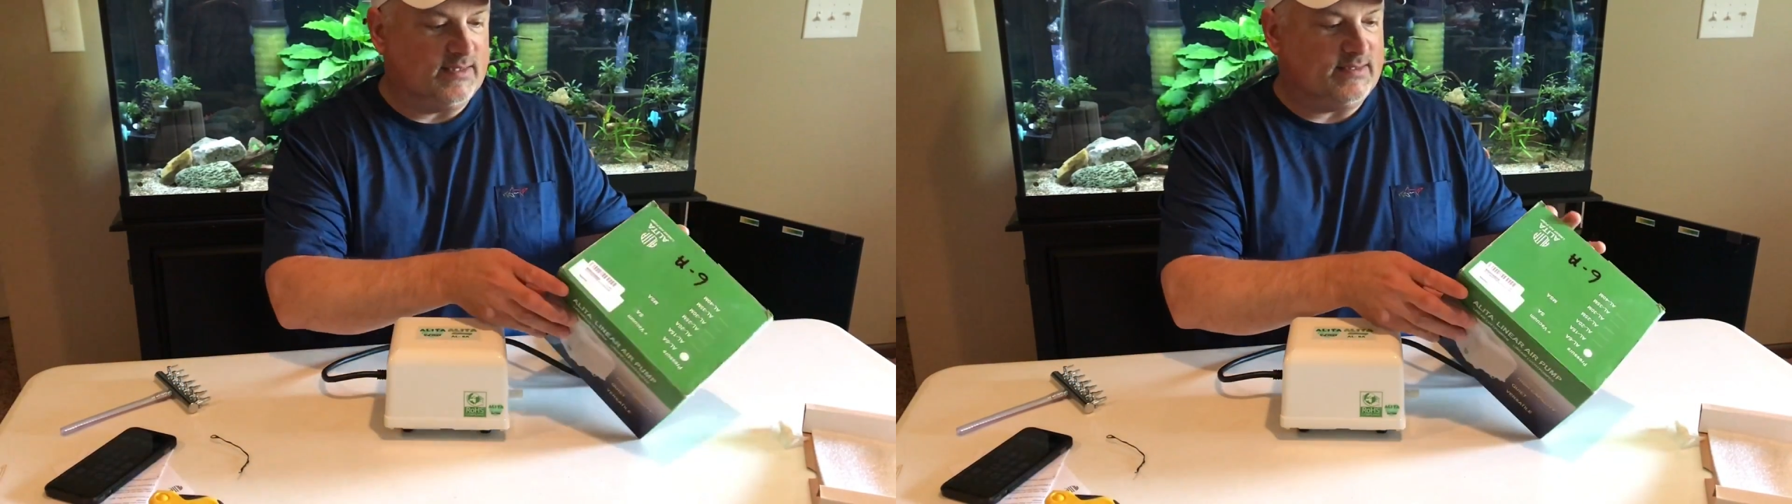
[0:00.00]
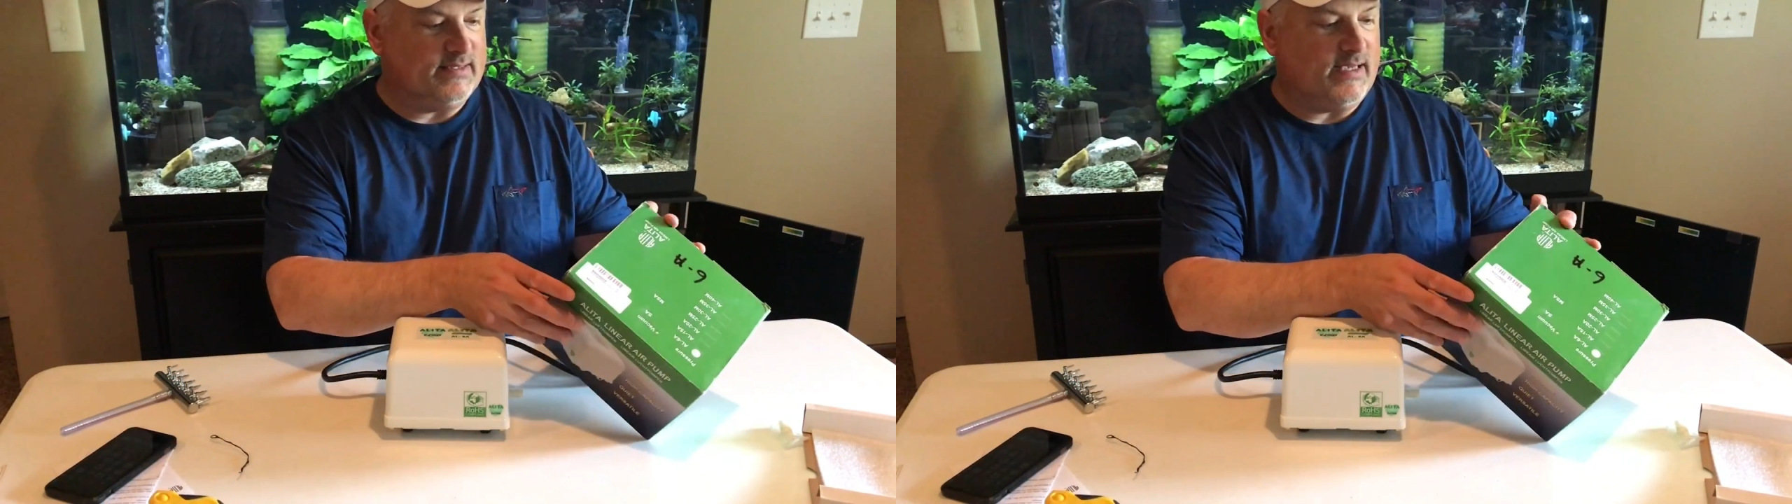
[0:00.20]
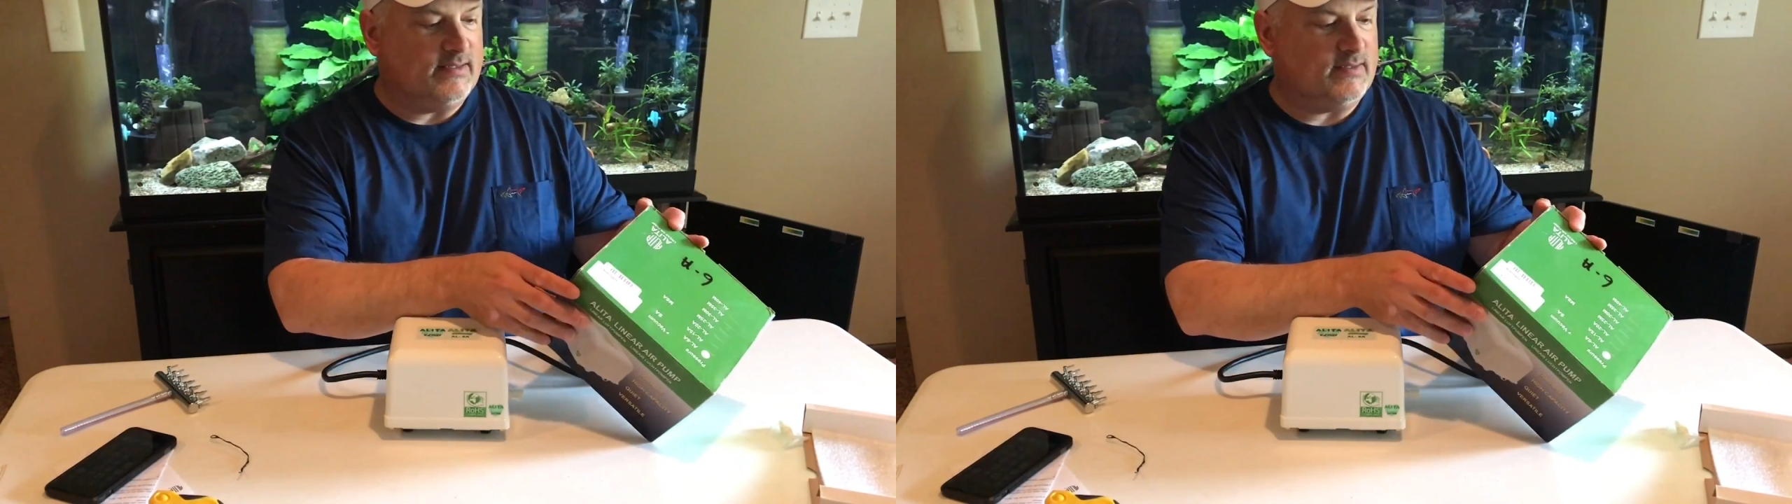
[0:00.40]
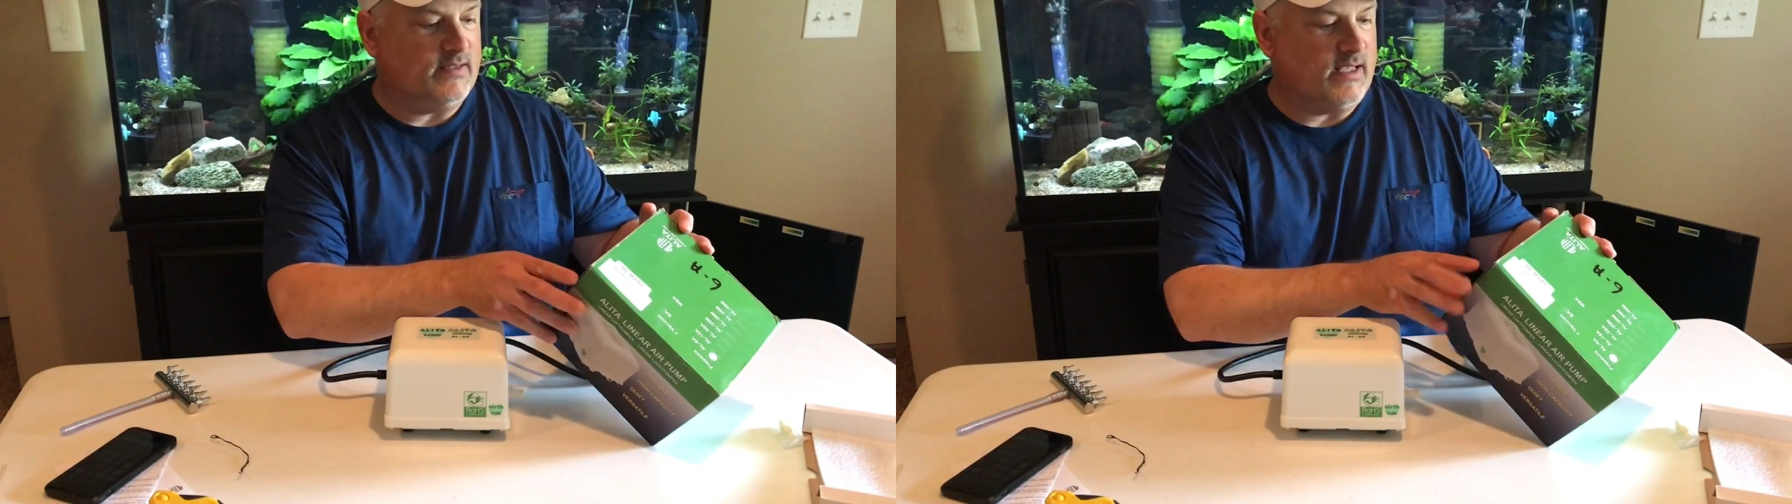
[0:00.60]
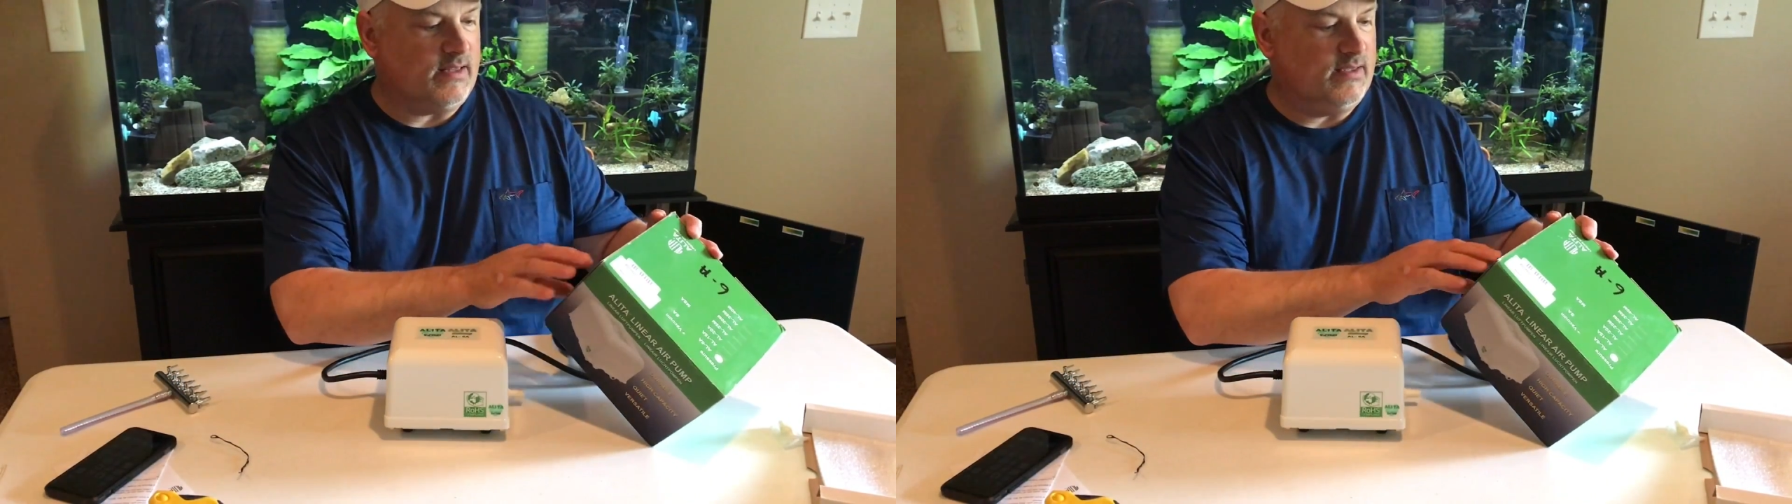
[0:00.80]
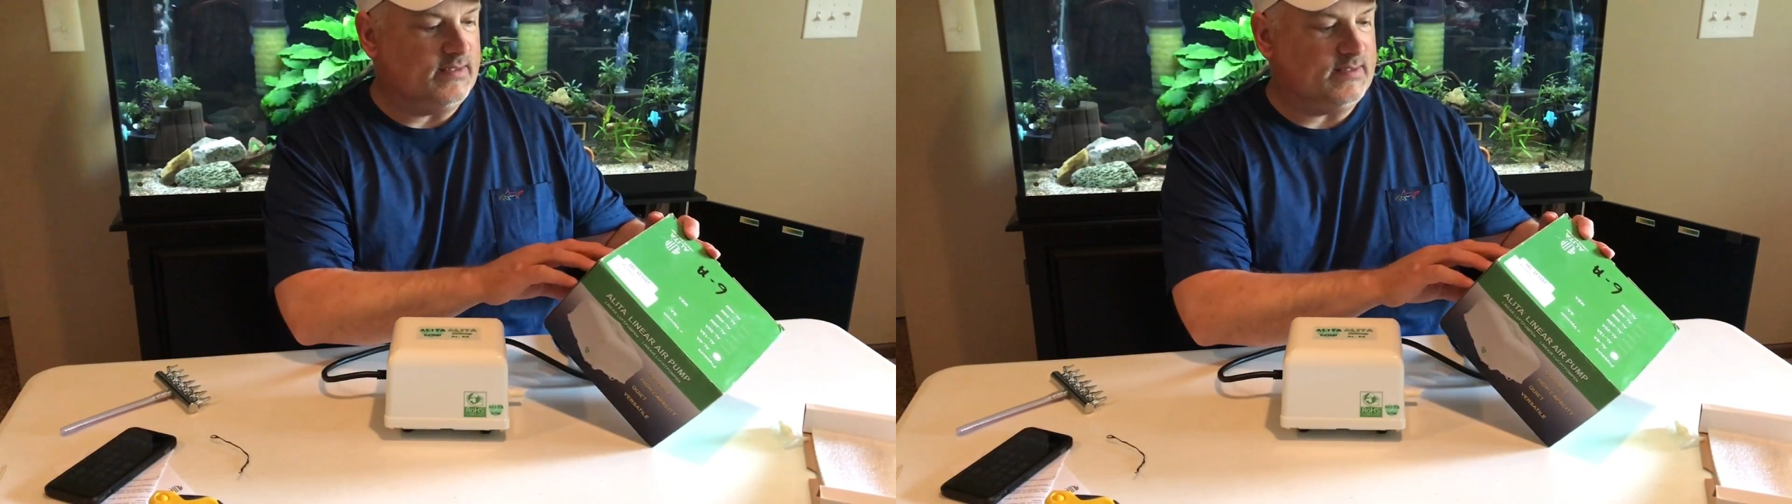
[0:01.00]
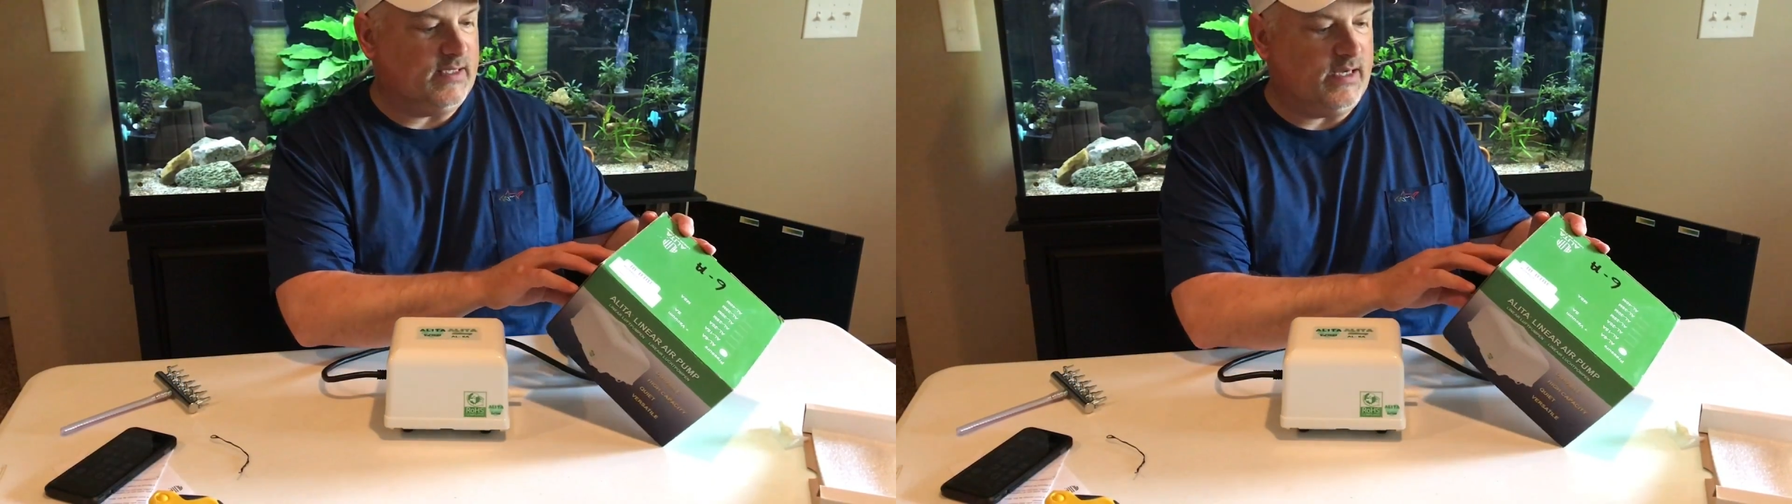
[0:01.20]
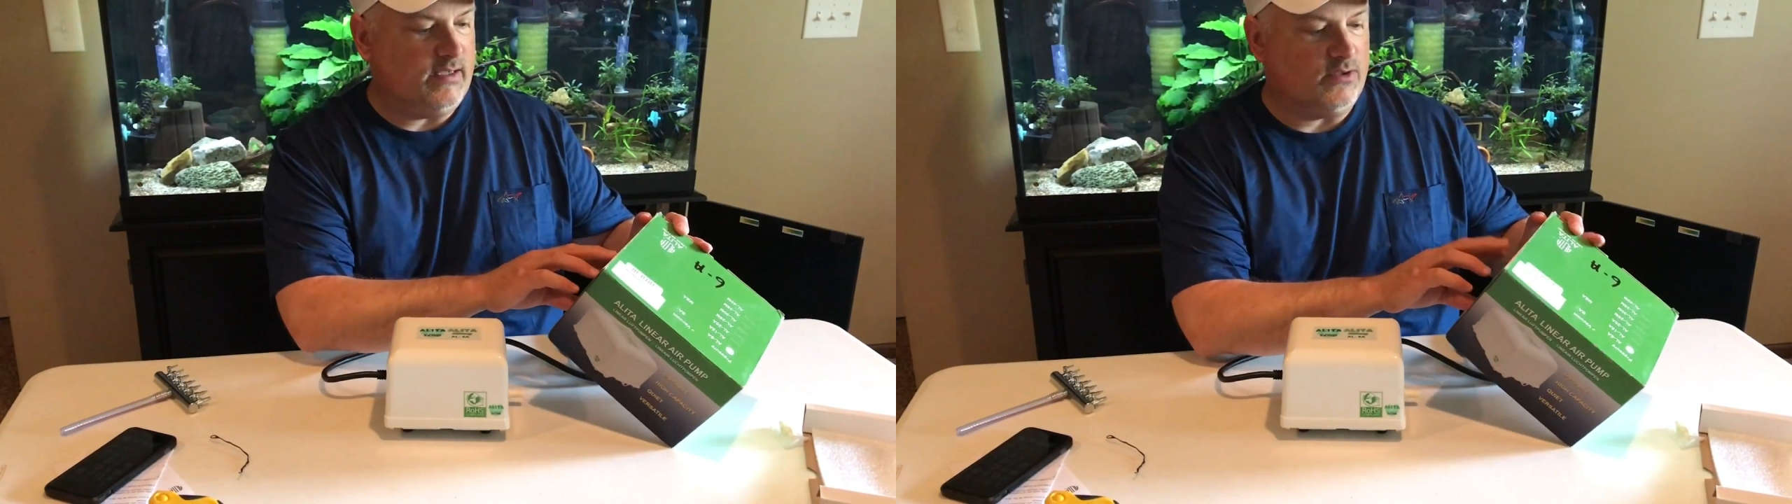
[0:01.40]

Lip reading: says that this thing,